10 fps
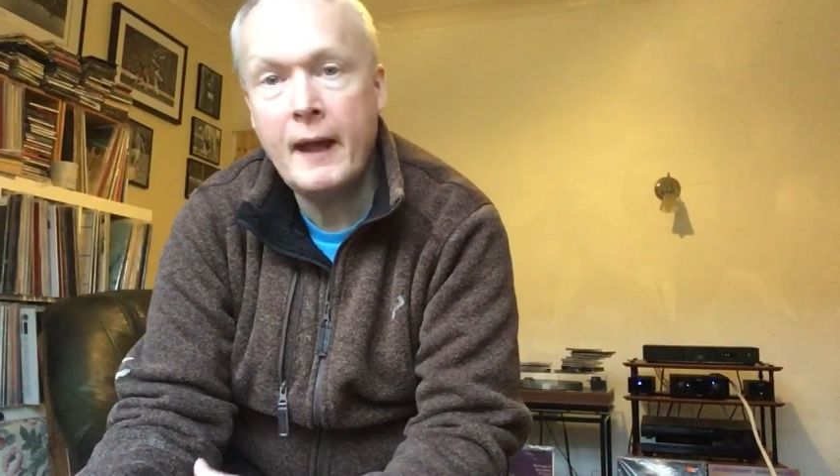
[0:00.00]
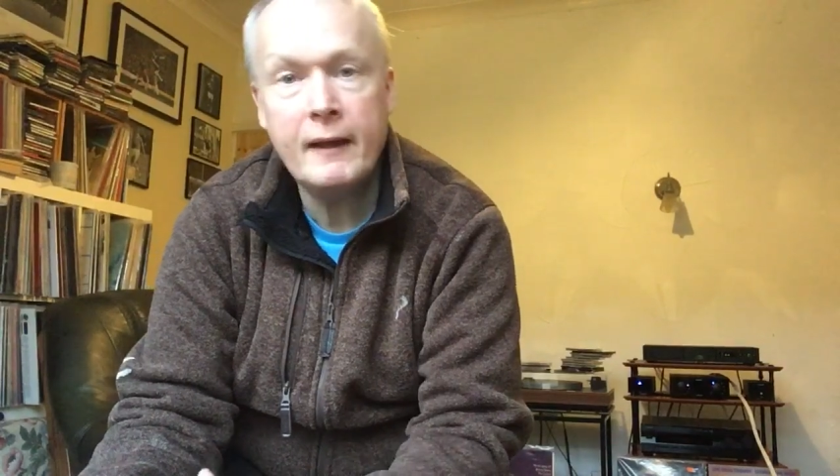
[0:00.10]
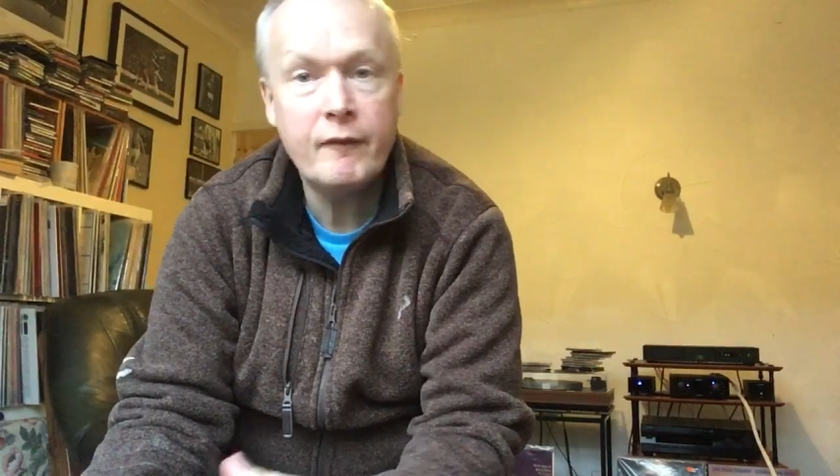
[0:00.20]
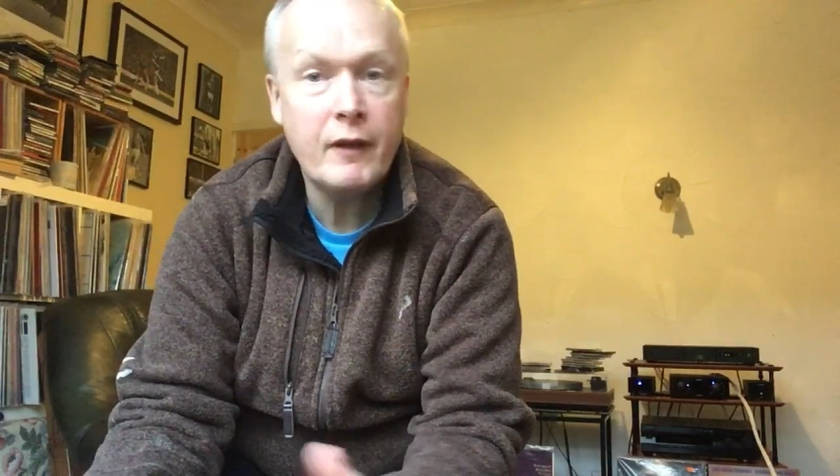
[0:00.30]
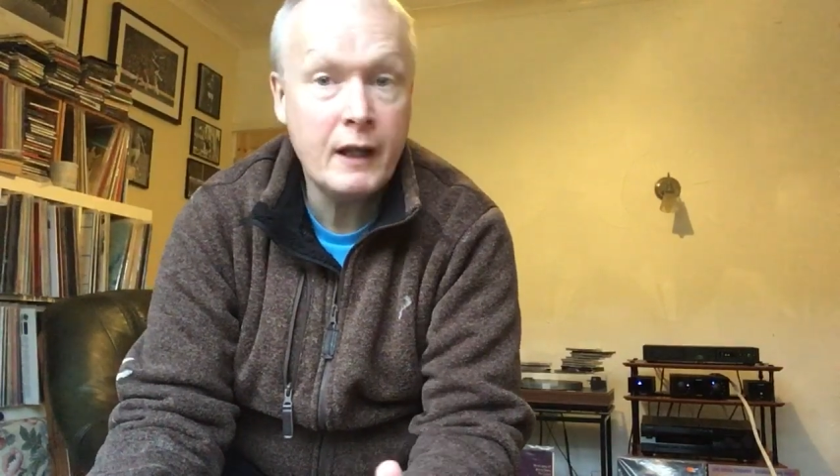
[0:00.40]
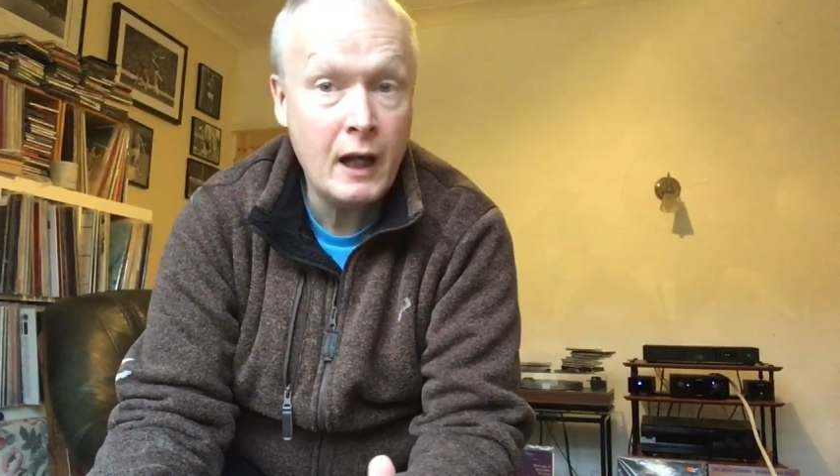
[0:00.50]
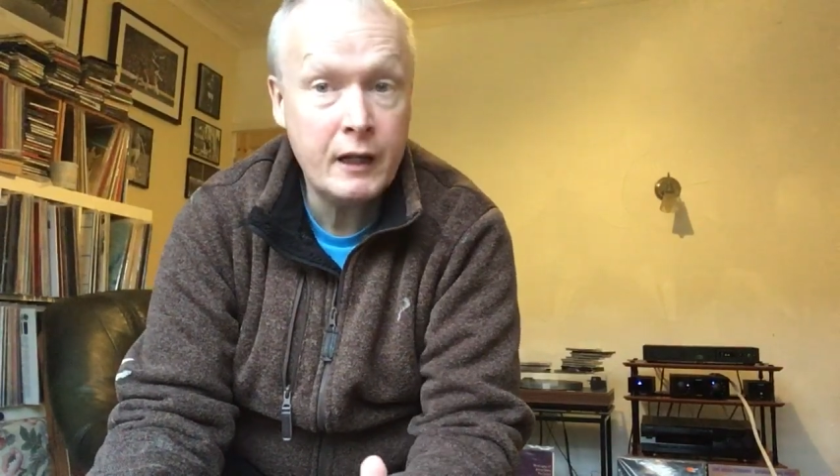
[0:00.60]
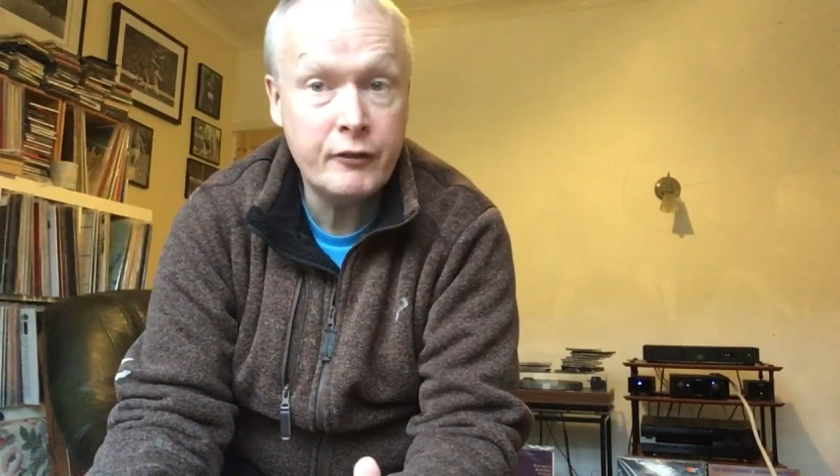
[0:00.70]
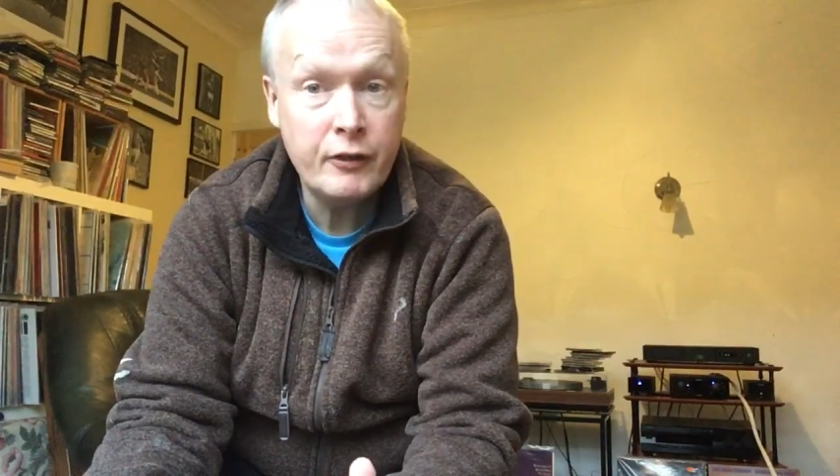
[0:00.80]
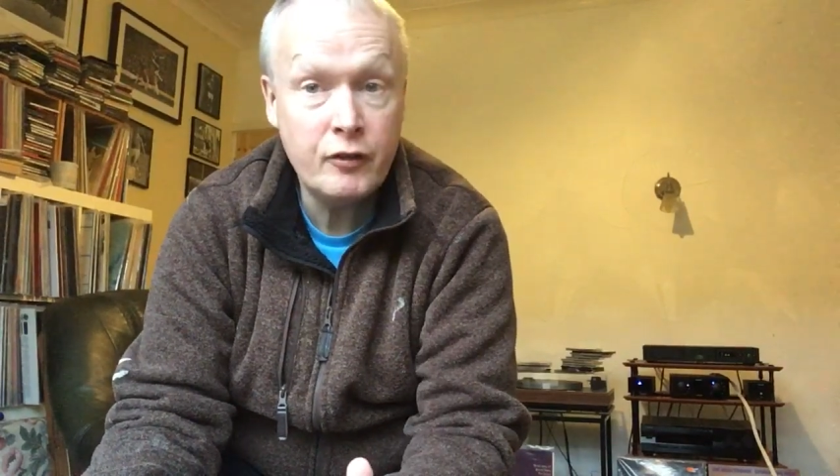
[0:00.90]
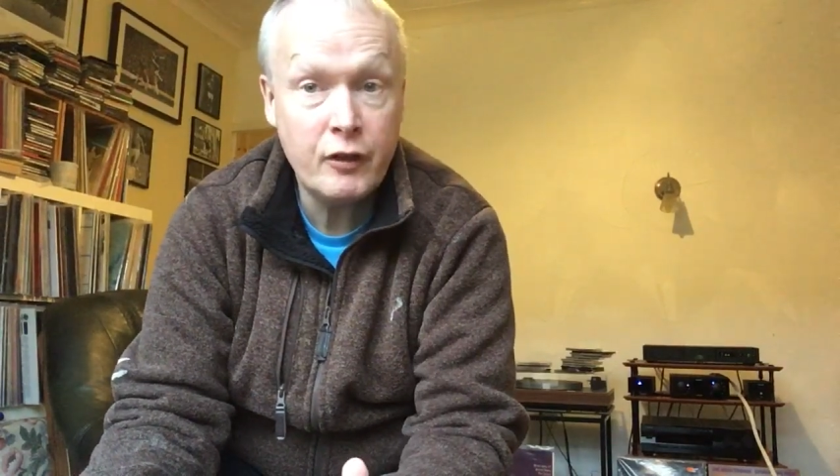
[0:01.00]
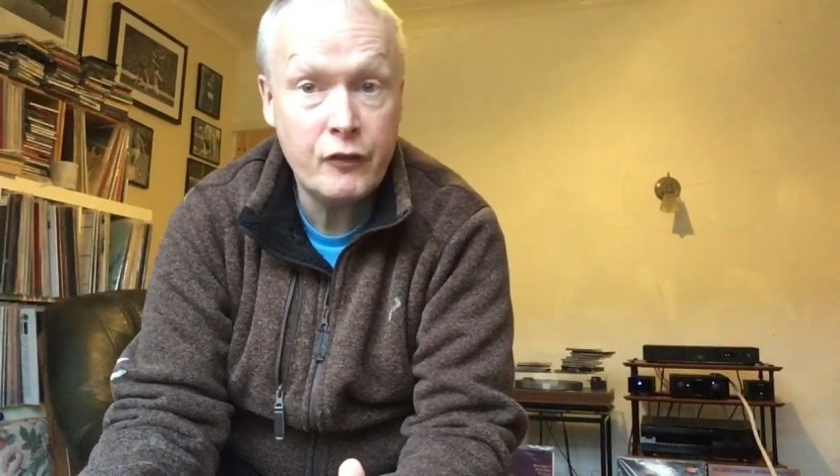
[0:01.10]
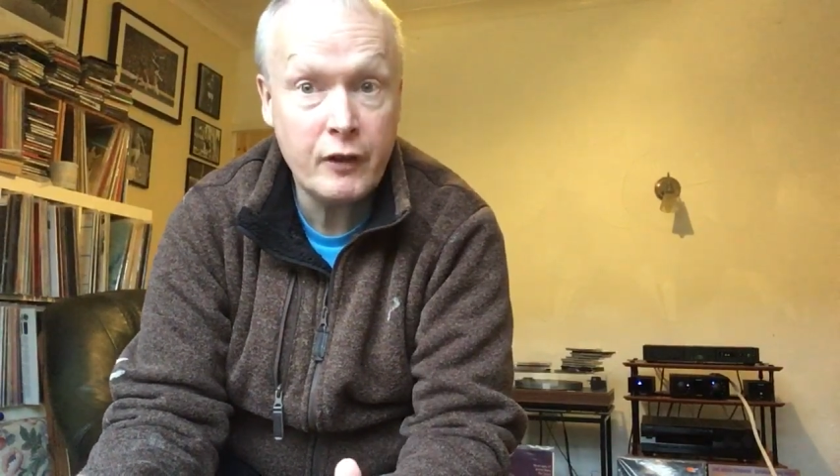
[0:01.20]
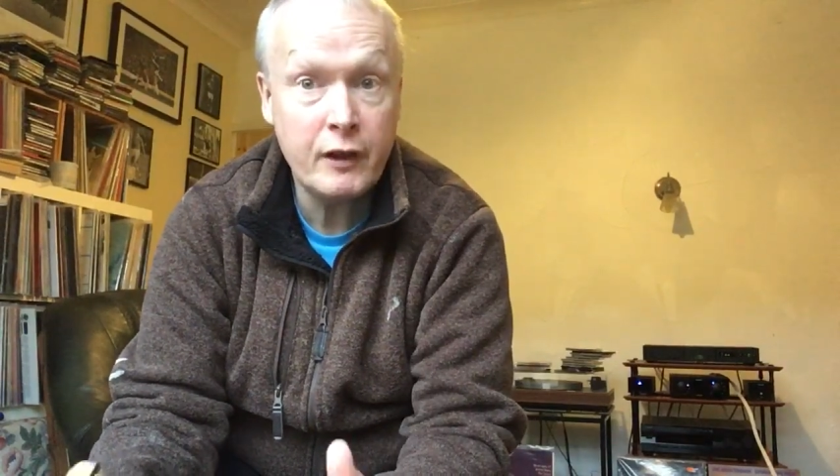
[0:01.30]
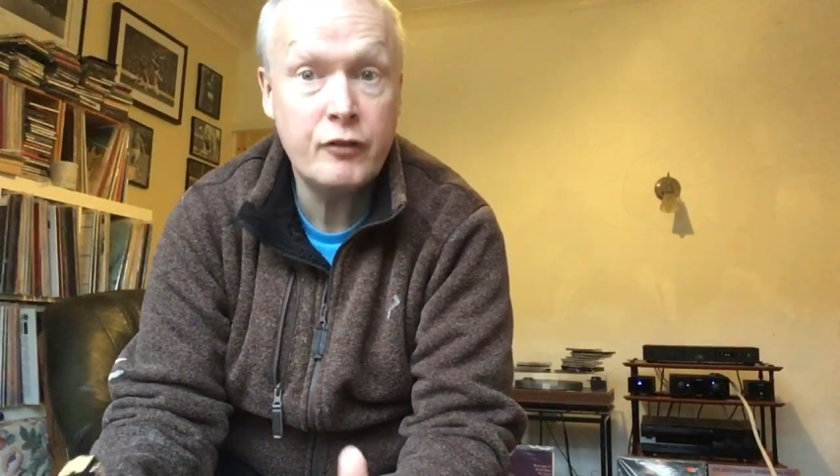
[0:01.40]
any of the
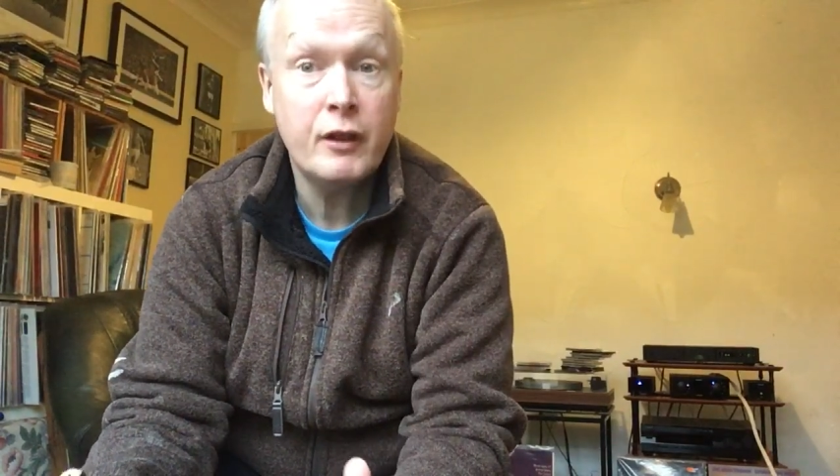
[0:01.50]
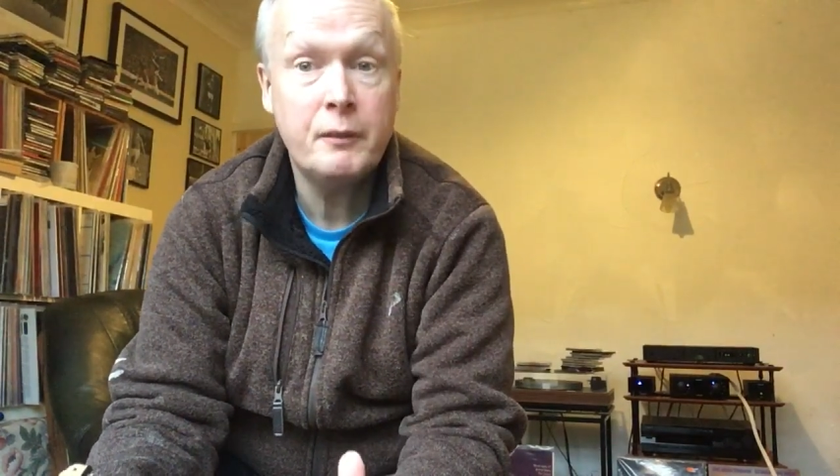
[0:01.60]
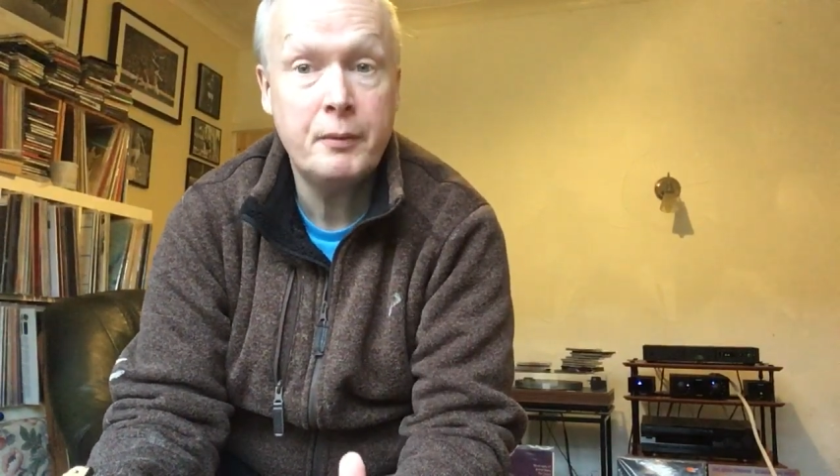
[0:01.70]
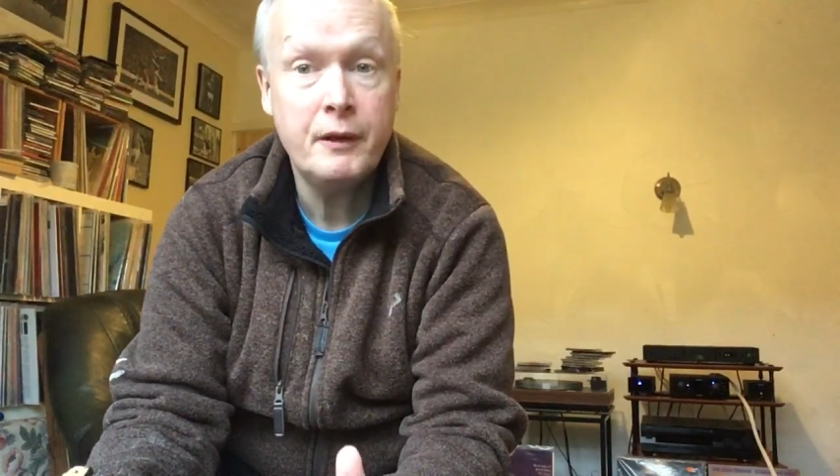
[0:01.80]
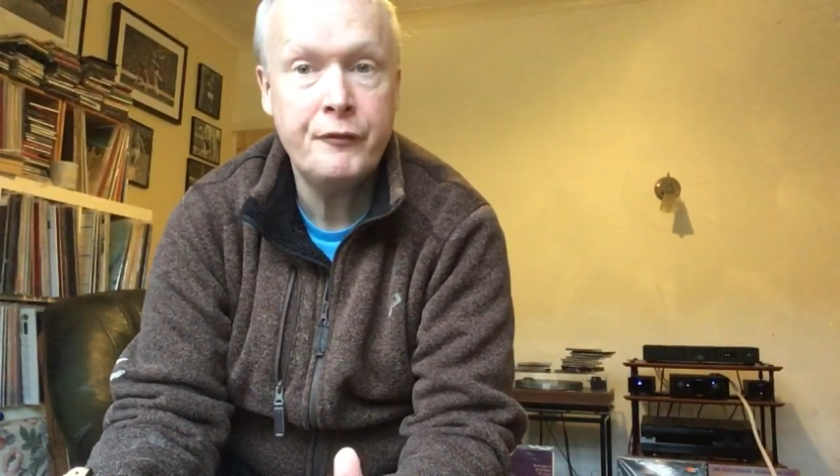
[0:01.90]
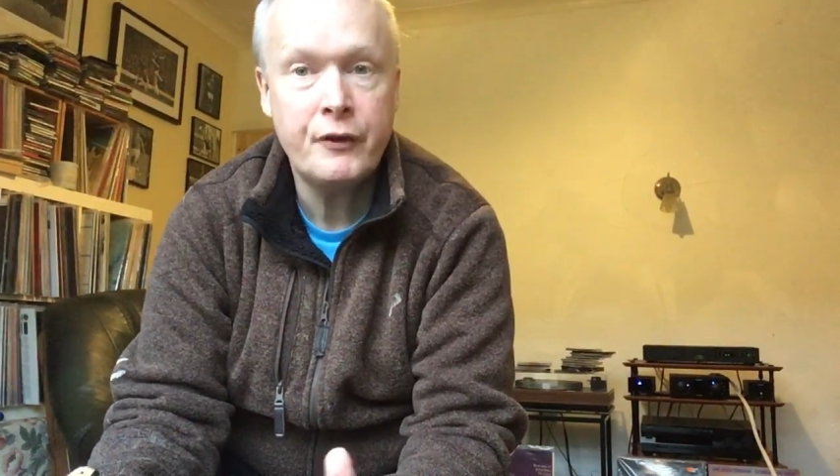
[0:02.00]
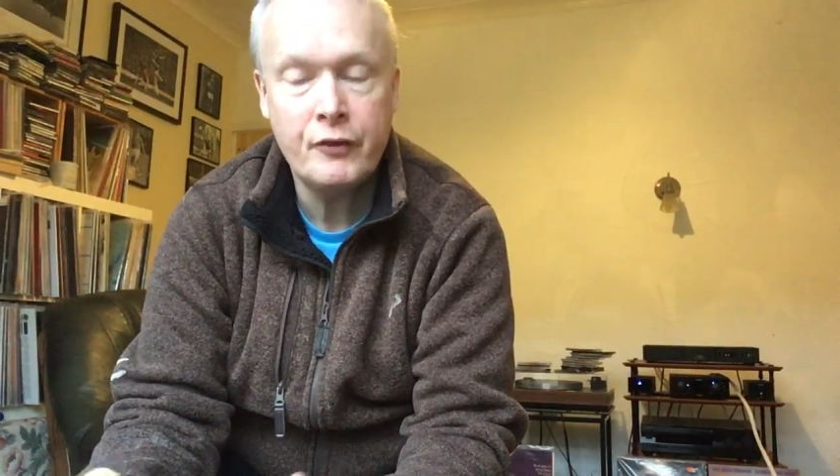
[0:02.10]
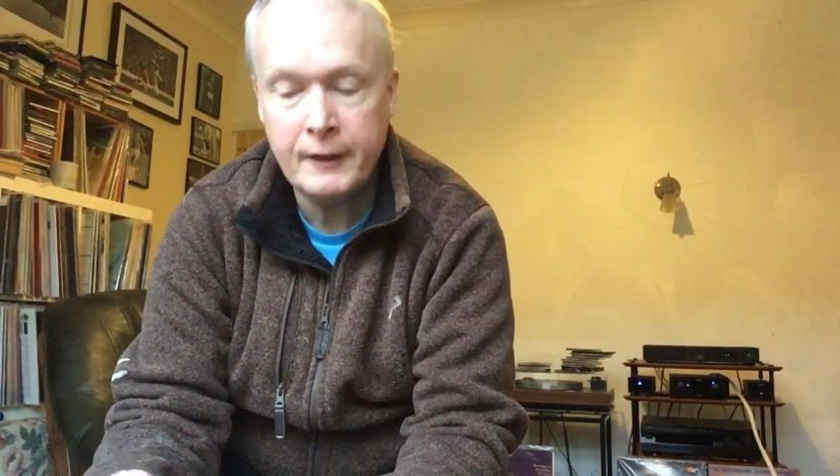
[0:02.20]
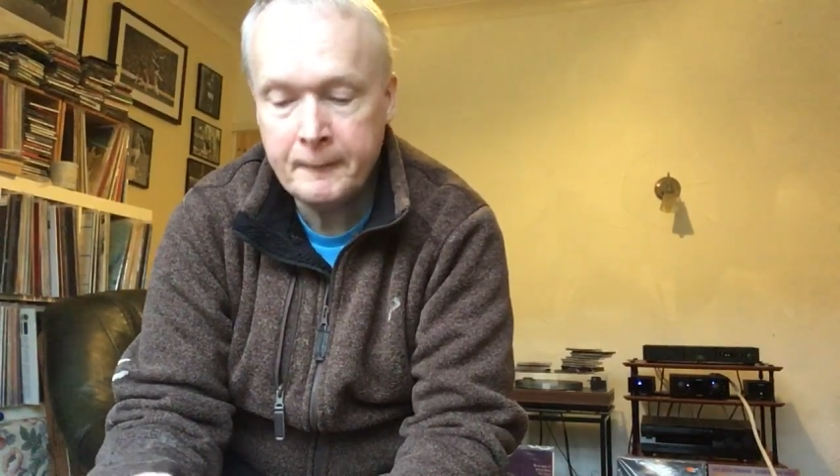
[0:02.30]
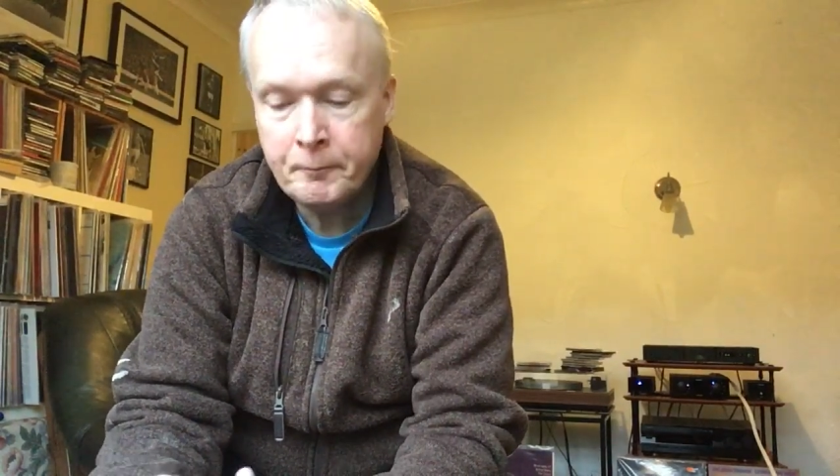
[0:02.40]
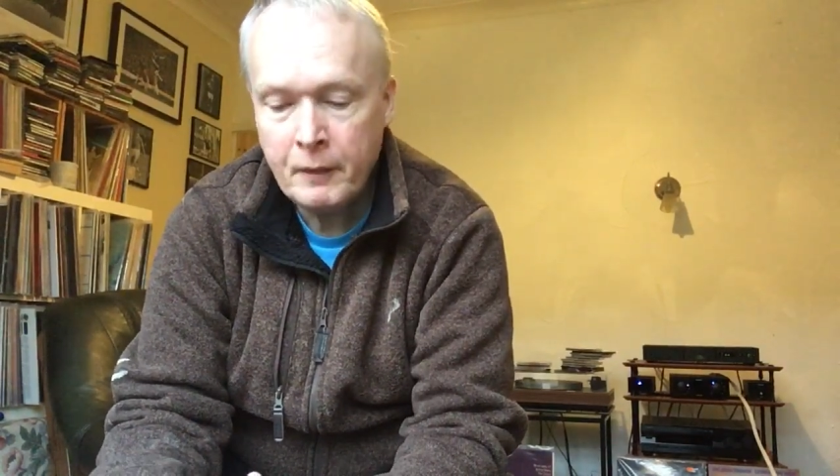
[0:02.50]
cartridges that I tried previously.